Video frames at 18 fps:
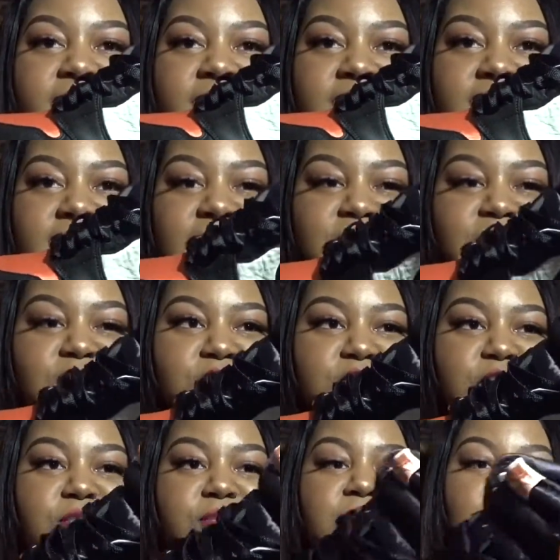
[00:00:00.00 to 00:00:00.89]
this is the
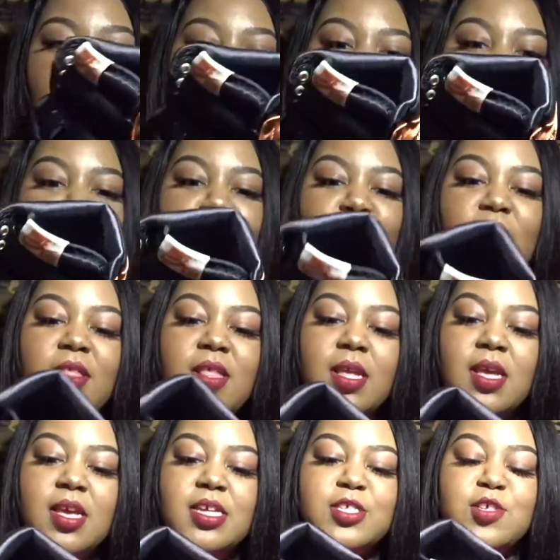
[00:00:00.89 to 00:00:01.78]
shoe. I wore
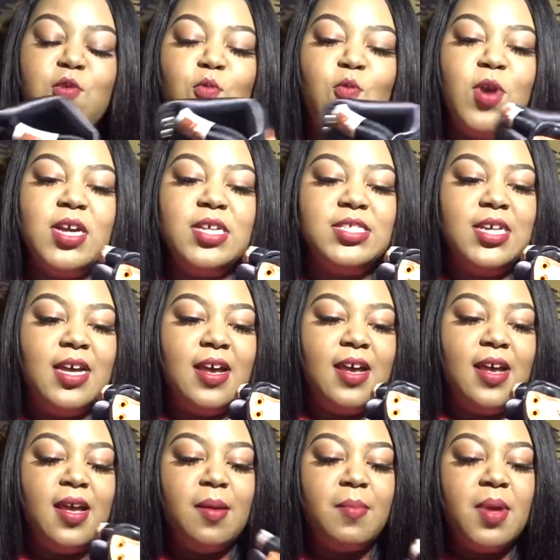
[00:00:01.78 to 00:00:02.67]
these one
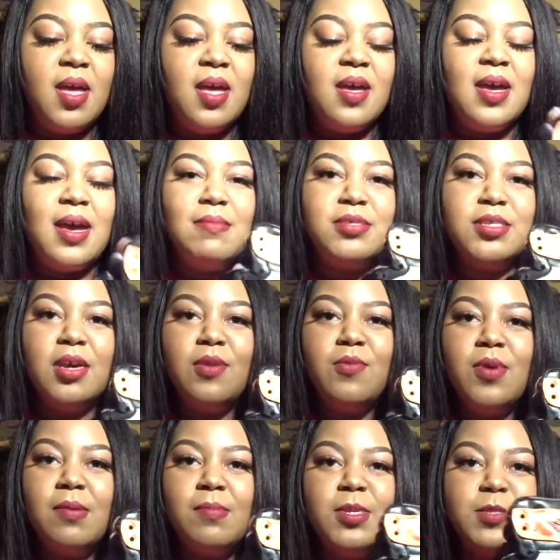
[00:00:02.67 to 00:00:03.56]
time. I was
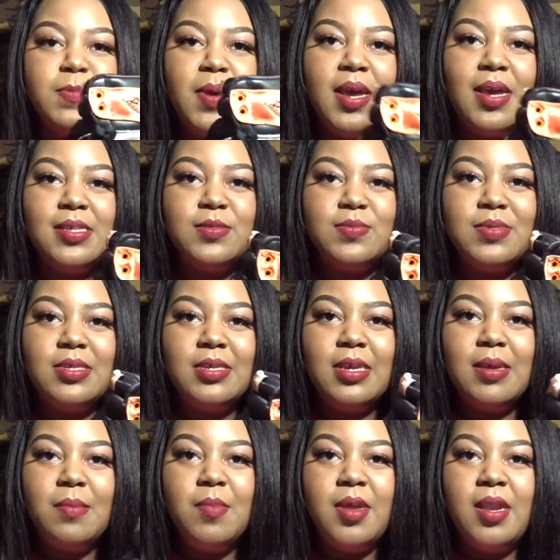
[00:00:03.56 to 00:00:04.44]
gonna wear them this past
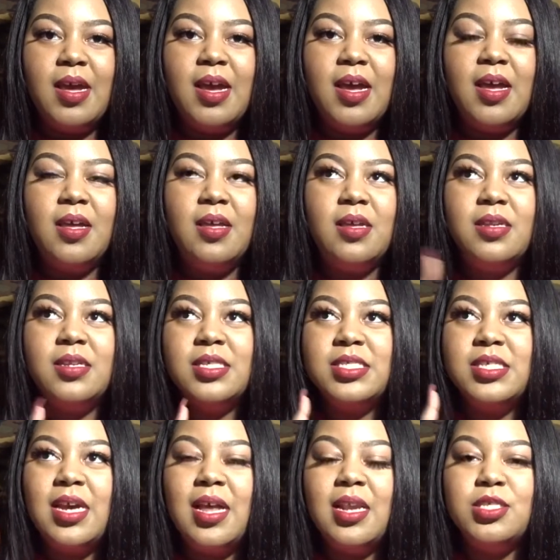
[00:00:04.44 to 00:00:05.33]
weekend, but I
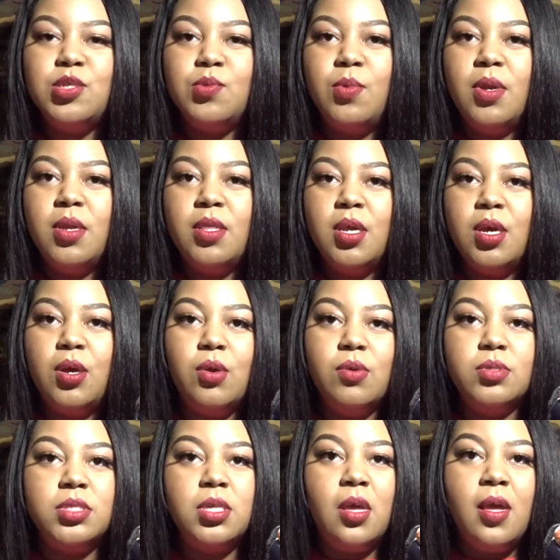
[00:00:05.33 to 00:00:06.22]
decided to wear
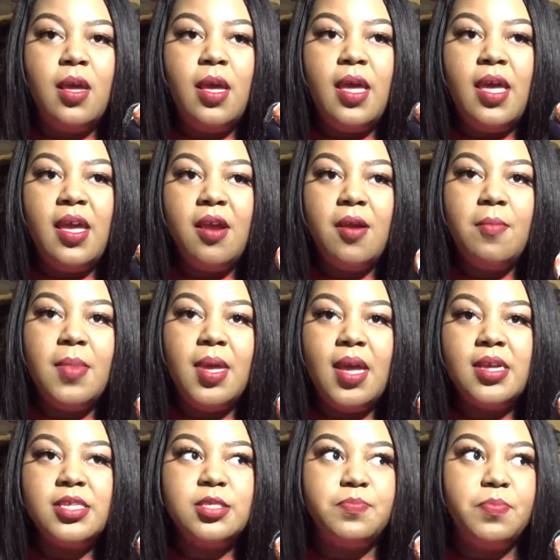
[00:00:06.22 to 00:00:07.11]
those Air
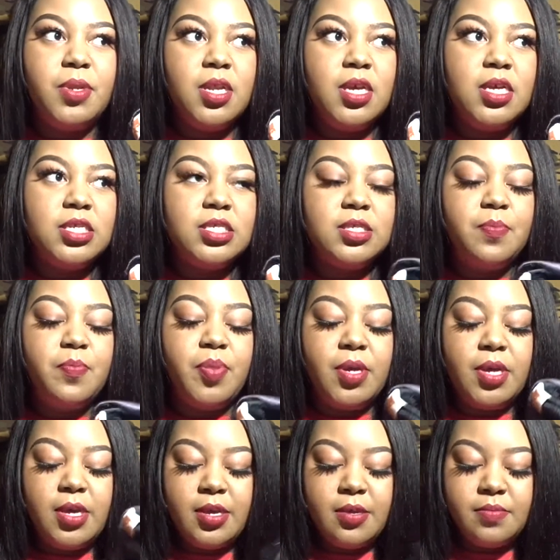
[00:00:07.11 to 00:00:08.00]
Max Plus,
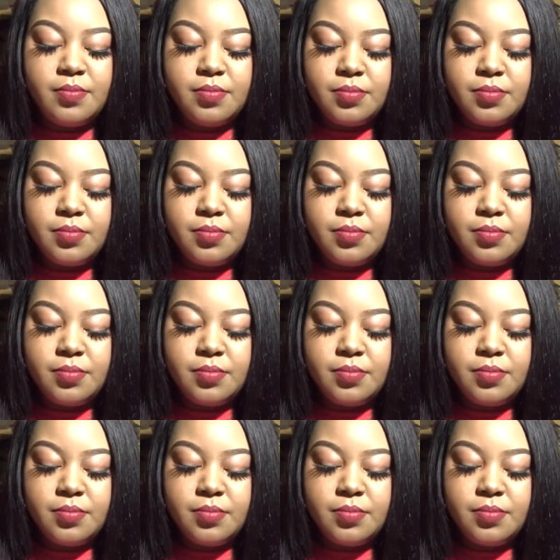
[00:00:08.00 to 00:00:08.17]
but